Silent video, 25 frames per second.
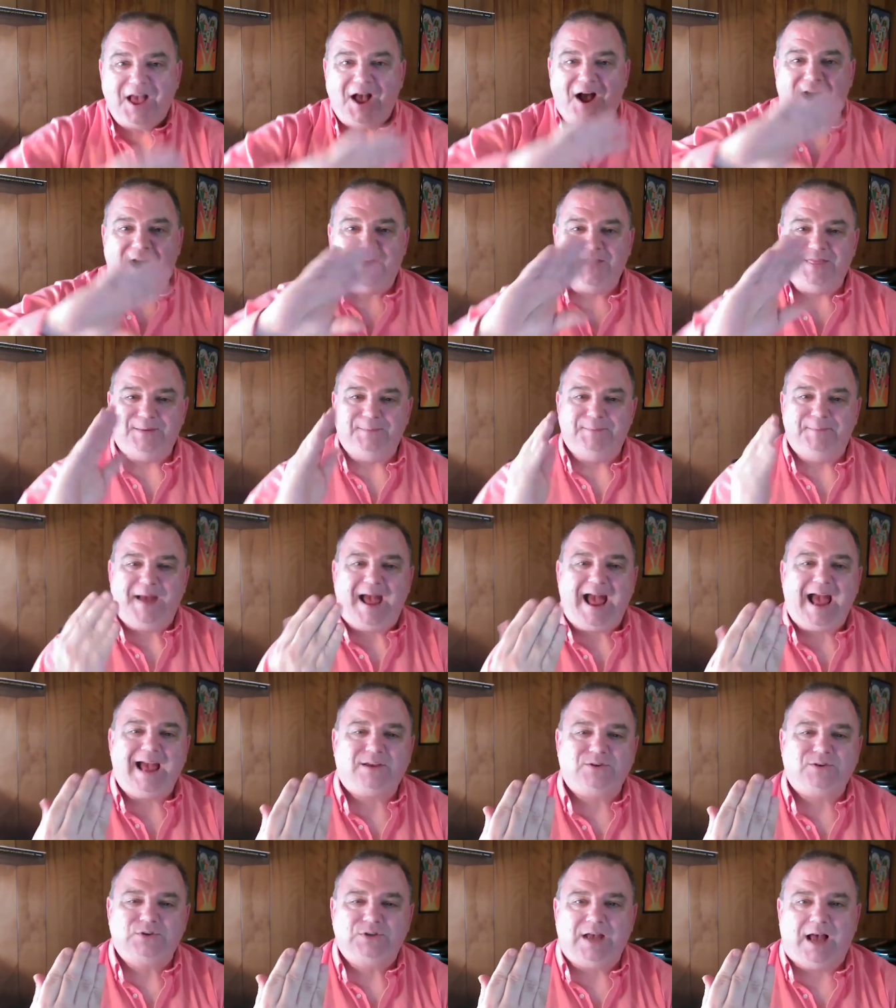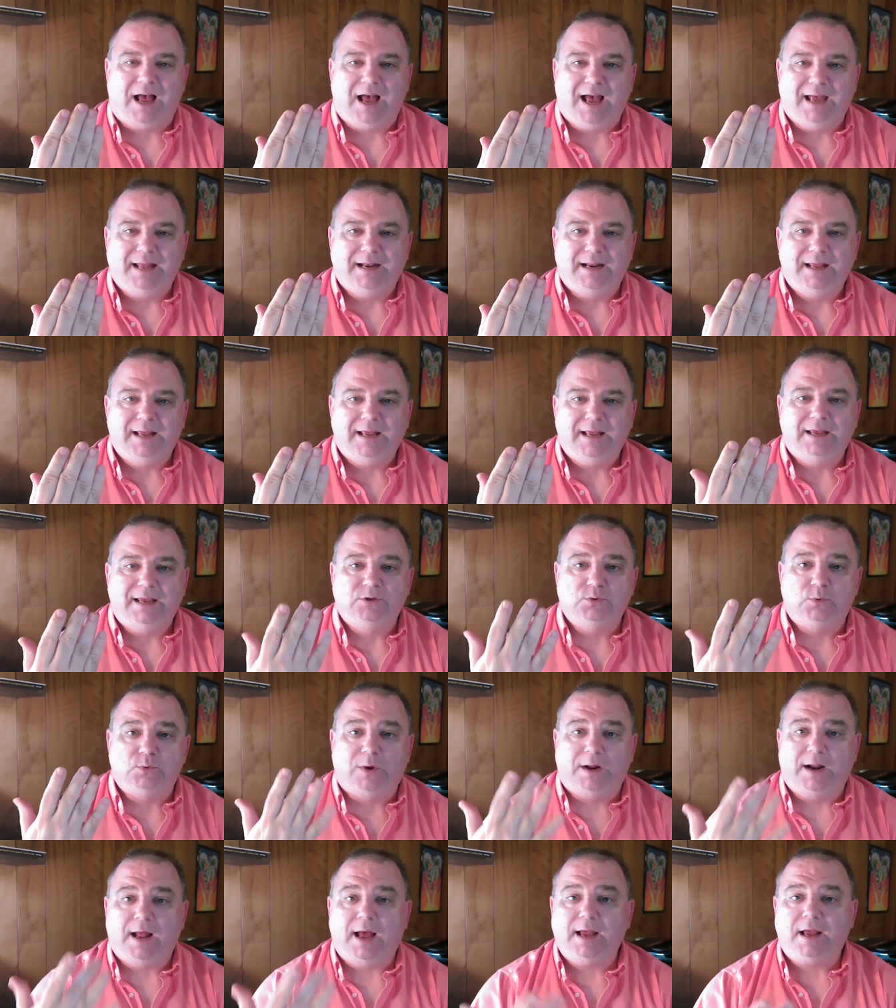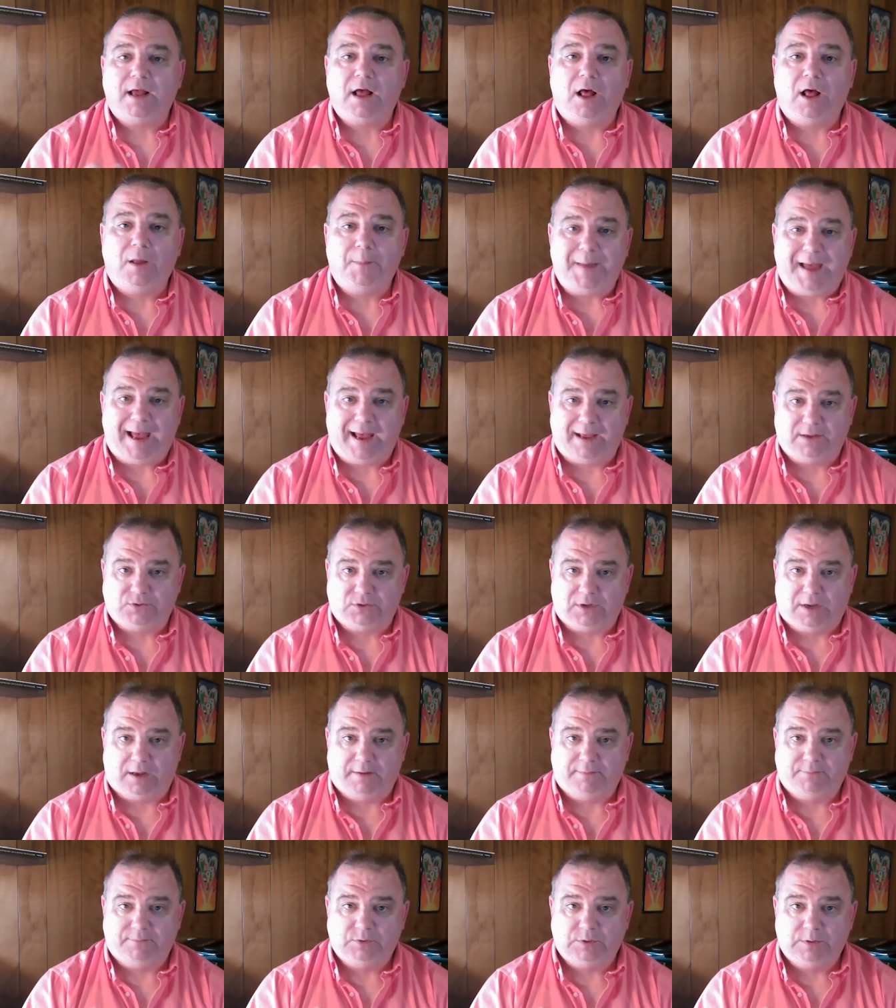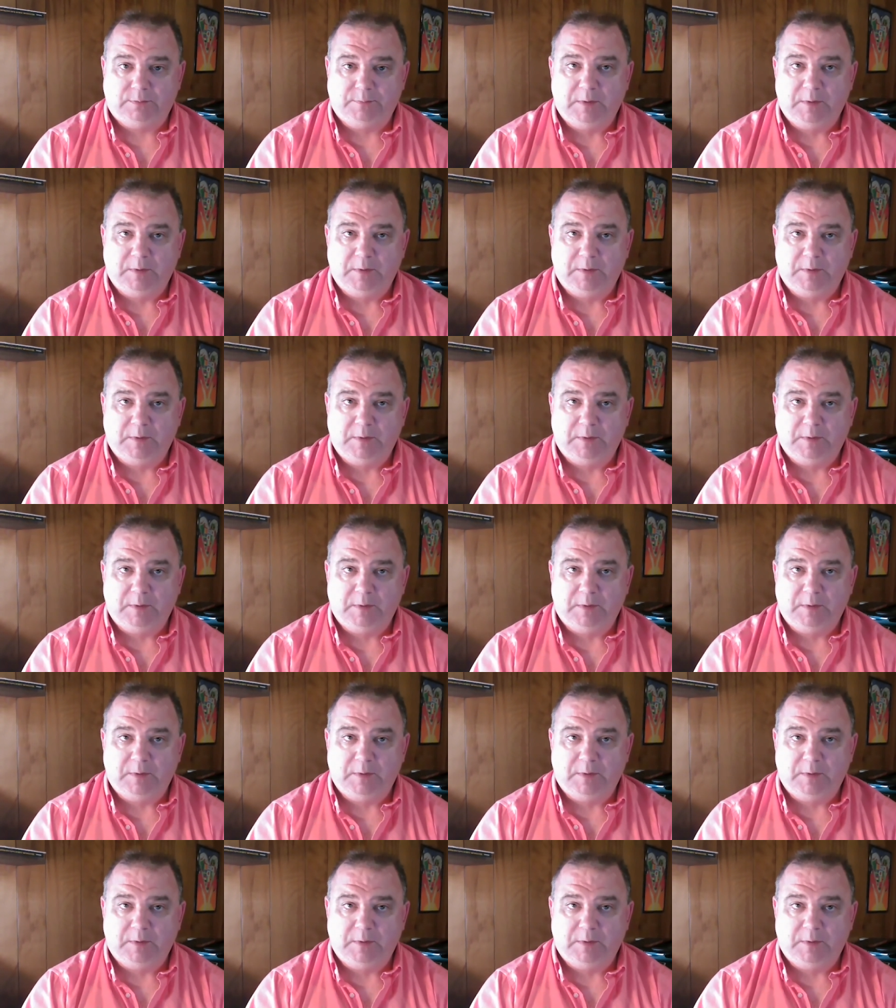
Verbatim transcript: On the back side is what I call pass ons.